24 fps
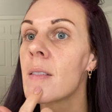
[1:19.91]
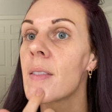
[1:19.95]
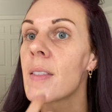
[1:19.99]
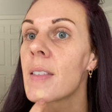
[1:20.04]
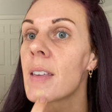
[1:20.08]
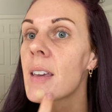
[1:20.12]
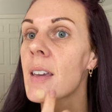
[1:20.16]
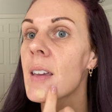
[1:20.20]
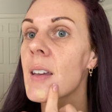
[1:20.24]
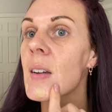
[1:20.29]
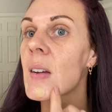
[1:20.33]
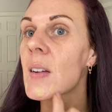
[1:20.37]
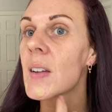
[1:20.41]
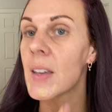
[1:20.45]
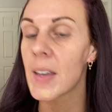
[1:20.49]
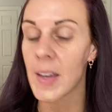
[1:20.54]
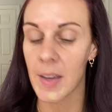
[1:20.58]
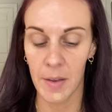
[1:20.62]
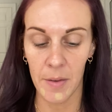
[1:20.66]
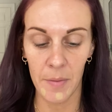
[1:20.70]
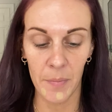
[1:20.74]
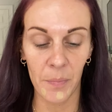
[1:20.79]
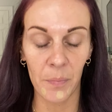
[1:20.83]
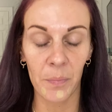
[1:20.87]
the
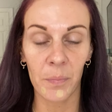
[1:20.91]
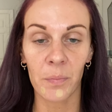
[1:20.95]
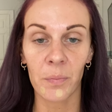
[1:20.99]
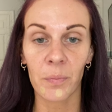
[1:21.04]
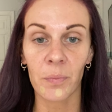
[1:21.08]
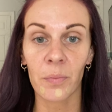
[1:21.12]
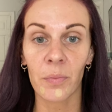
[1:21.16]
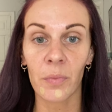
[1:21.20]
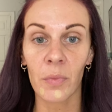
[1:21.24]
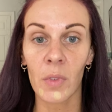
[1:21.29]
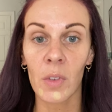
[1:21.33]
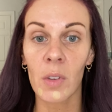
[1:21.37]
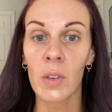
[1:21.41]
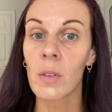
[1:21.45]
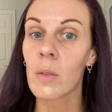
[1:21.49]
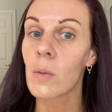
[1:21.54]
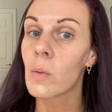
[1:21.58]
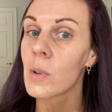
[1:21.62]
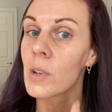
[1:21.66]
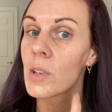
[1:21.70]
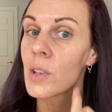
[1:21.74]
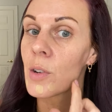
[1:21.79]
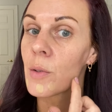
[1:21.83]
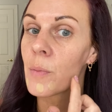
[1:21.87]
area
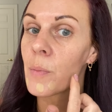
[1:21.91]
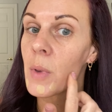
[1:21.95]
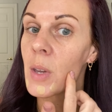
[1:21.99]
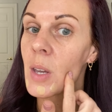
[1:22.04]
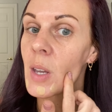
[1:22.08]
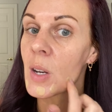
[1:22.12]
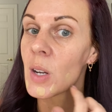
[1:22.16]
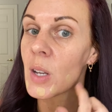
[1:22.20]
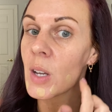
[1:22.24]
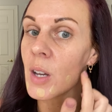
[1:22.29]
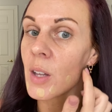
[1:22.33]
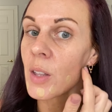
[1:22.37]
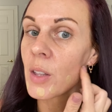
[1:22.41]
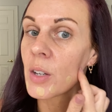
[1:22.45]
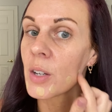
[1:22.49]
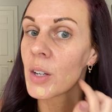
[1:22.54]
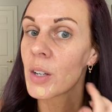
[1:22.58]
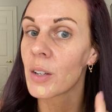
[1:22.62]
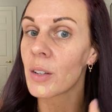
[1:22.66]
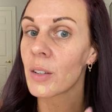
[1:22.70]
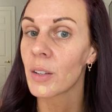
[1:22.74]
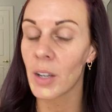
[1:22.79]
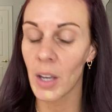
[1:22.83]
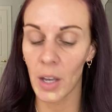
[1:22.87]
where your main
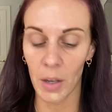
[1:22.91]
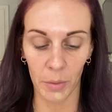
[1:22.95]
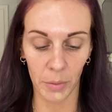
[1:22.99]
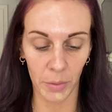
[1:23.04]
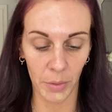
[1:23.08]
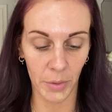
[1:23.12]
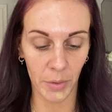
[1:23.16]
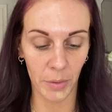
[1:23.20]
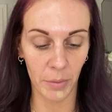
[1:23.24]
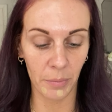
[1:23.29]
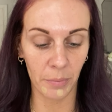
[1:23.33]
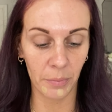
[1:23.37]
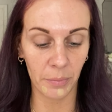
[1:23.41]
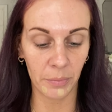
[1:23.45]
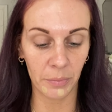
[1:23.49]
color goes.